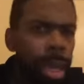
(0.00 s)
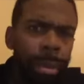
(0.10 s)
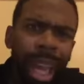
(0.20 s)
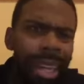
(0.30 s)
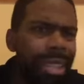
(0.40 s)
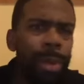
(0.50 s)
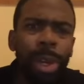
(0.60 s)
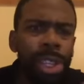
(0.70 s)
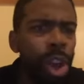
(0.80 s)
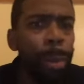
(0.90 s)
man, this
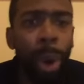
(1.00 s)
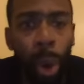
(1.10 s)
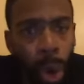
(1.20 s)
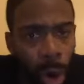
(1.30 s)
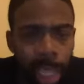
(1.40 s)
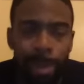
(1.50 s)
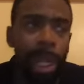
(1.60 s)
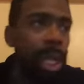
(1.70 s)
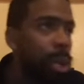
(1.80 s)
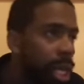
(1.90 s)
neighborhood's so poor, it's
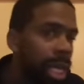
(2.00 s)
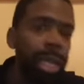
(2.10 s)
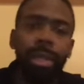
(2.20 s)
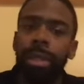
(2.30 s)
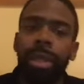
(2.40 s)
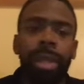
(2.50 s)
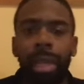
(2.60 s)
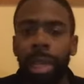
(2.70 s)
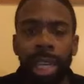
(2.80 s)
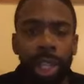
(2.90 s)
polluted, it's
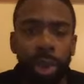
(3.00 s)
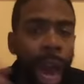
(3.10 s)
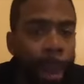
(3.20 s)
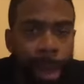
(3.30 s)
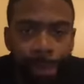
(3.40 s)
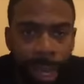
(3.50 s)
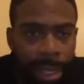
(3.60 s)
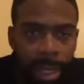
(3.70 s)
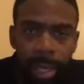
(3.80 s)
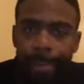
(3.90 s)
it's crime
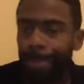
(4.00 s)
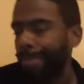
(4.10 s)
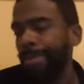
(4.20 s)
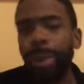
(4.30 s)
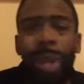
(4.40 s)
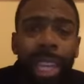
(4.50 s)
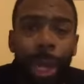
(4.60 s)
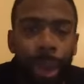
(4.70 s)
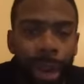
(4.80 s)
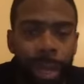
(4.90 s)
infested. We need to get
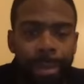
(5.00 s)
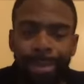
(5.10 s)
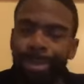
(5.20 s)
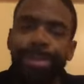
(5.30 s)
rid of it."